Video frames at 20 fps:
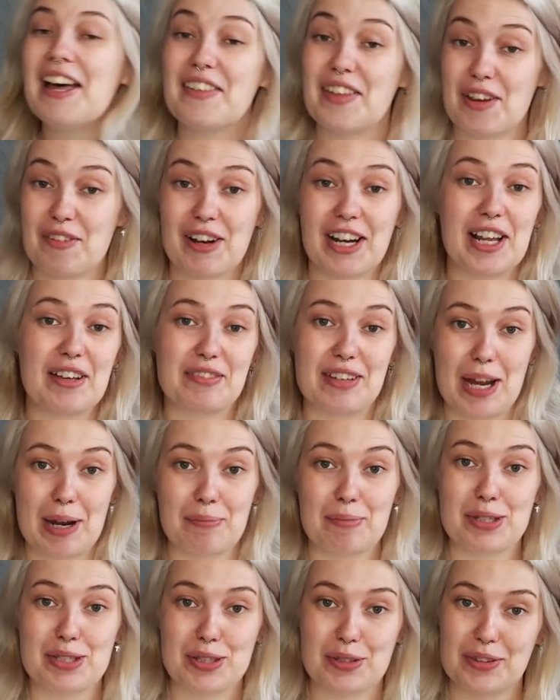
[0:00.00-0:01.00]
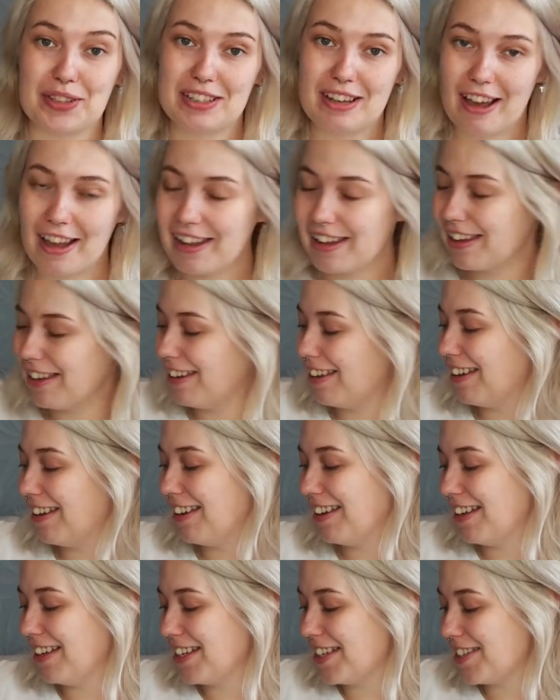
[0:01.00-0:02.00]
they ran out of cameras on the night.
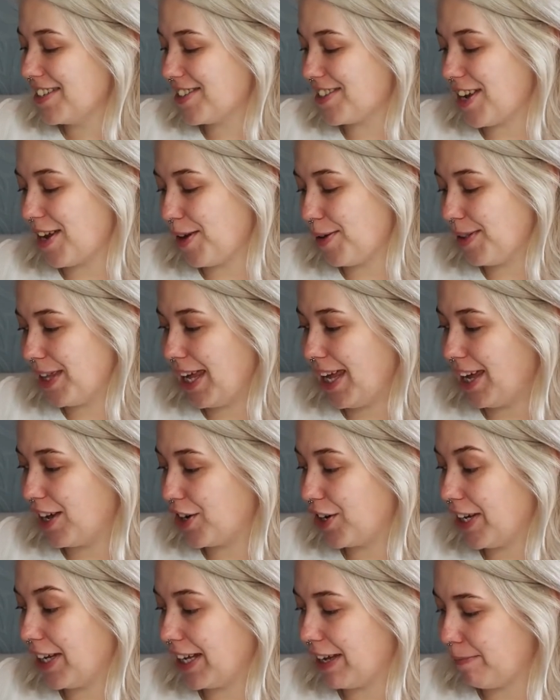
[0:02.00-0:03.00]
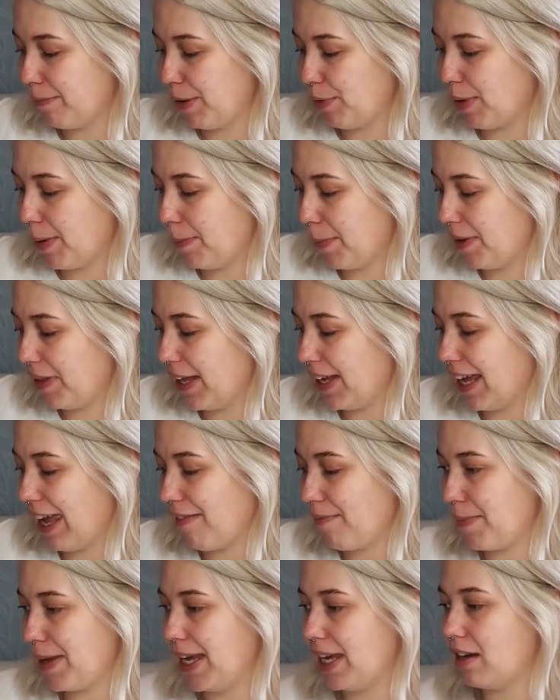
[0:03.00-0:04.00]
So they couldn't give me one, but they
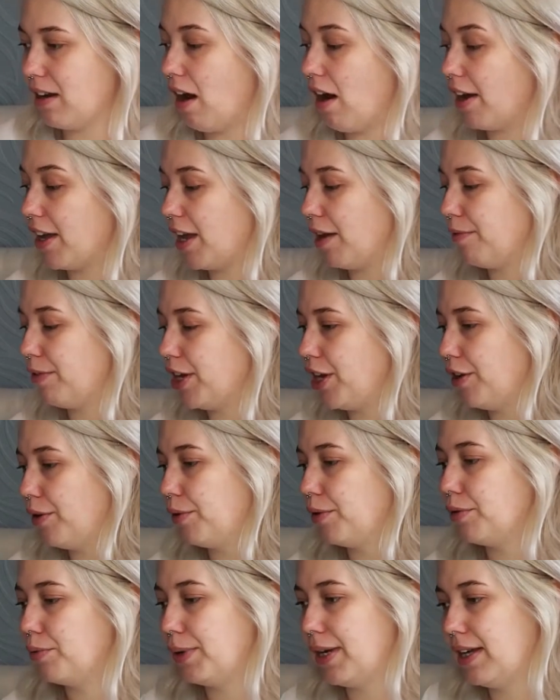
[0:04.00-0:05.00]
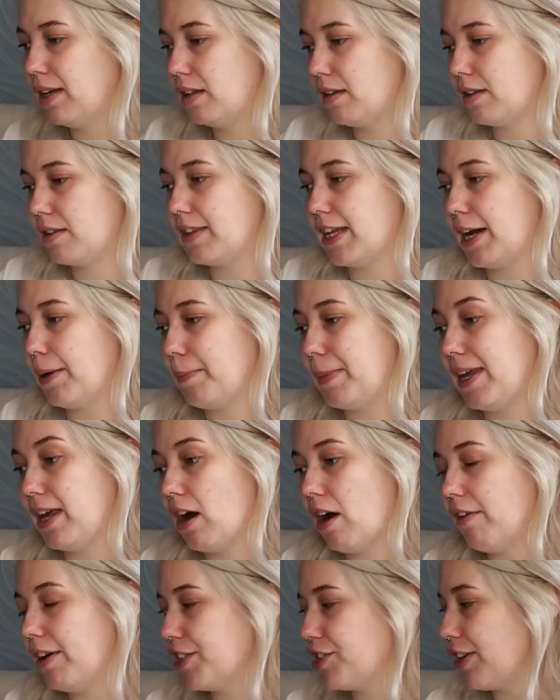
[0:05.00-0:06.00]
gave me an IOU with their
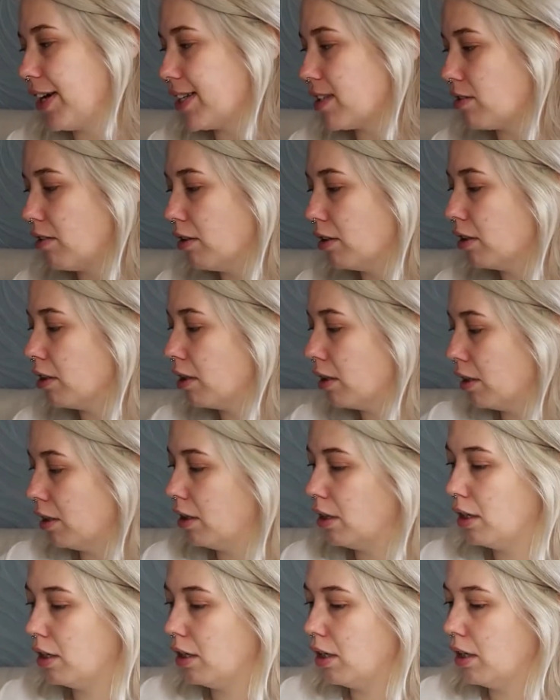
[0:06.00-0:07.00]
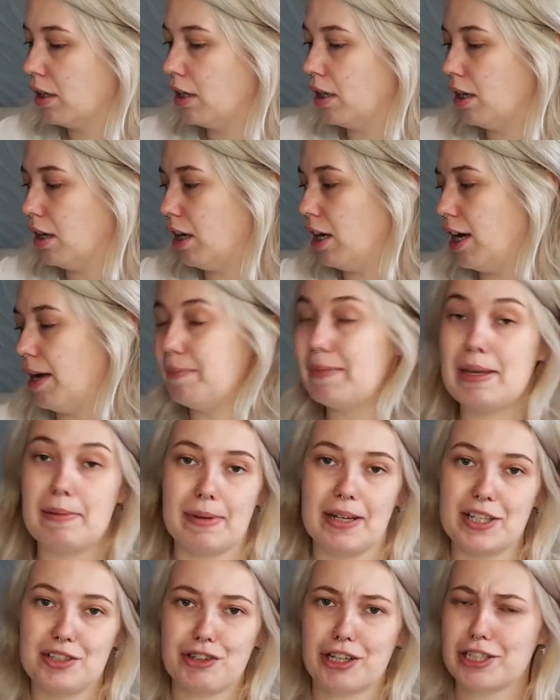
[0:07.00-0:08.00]
PR address on,
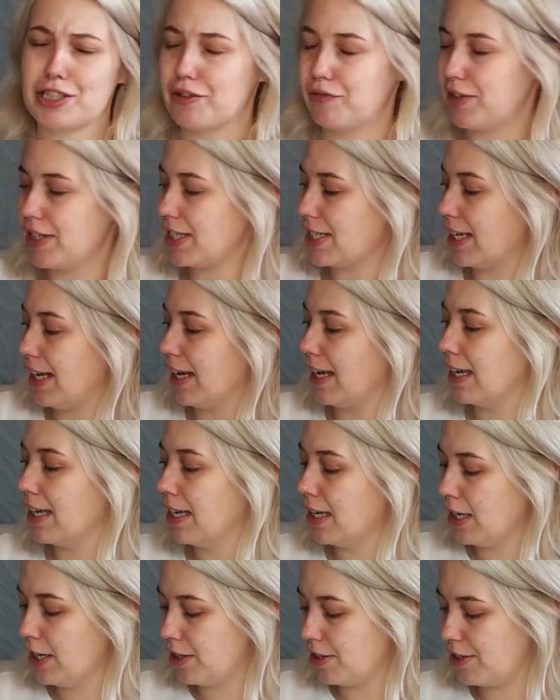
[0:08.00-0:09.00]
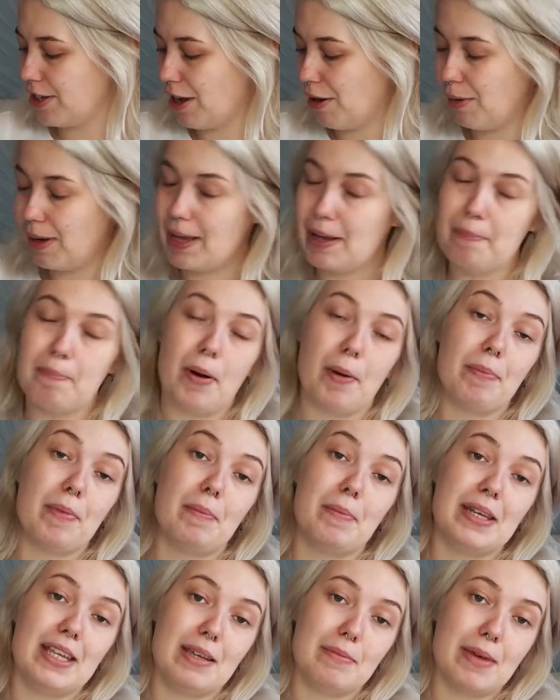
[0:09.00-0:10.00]
email address obviously. So I popped
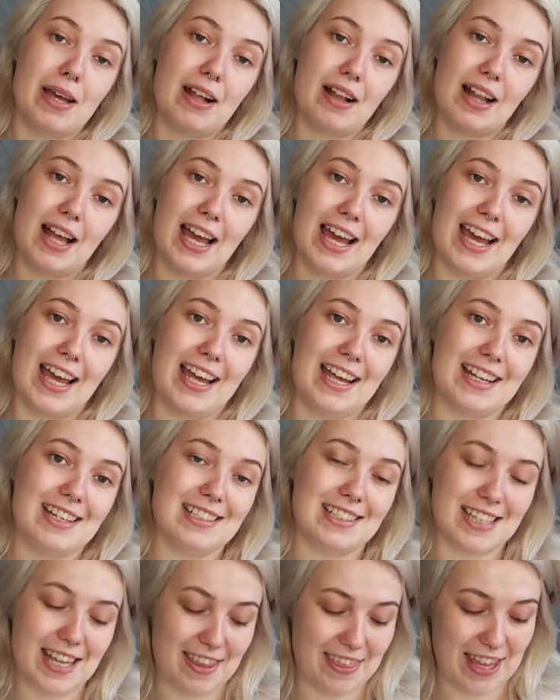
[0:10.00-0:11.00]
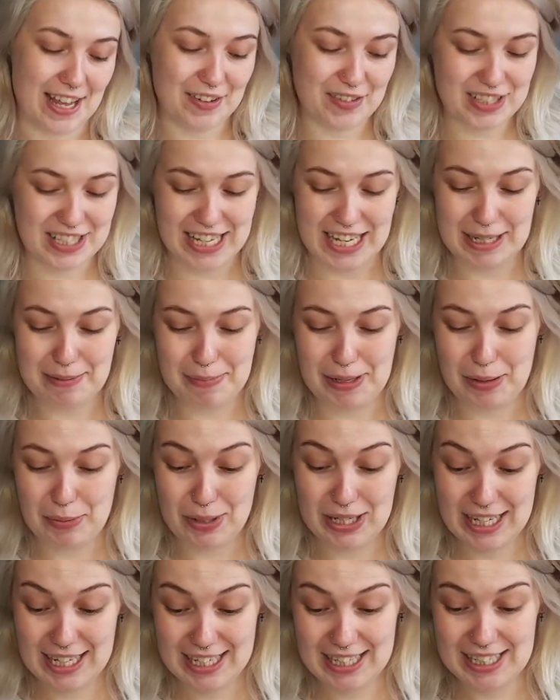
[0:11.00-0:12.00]
them an email and they've sent me
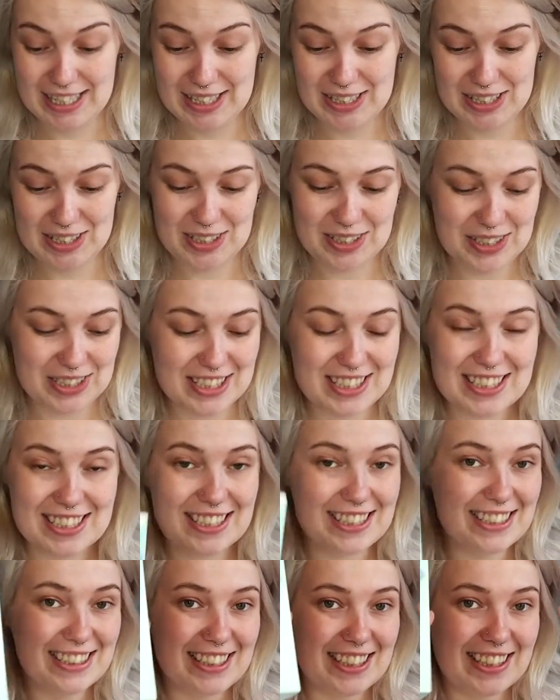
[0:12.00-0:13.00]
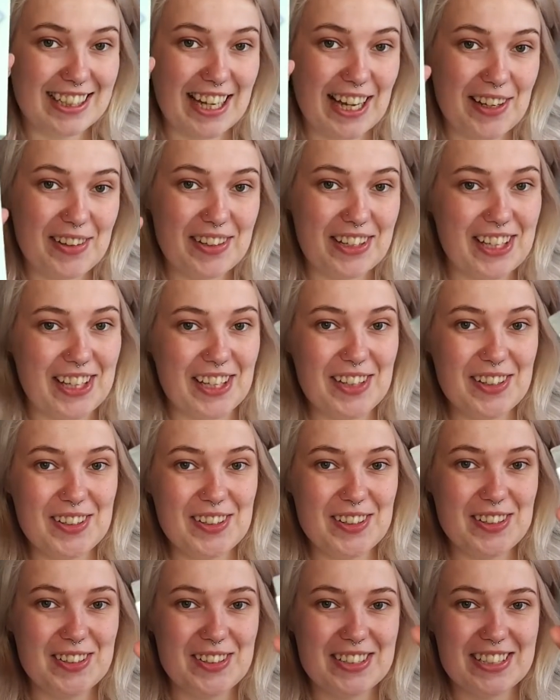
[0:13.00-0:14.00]
one out. Look how
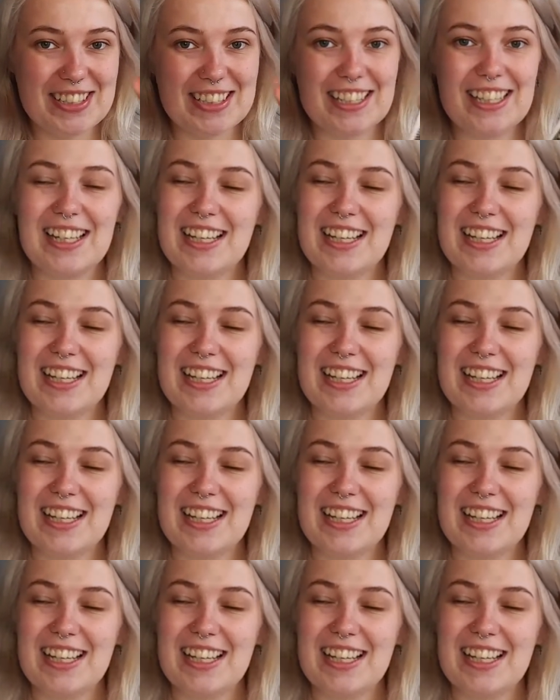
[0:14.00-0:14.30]
cute.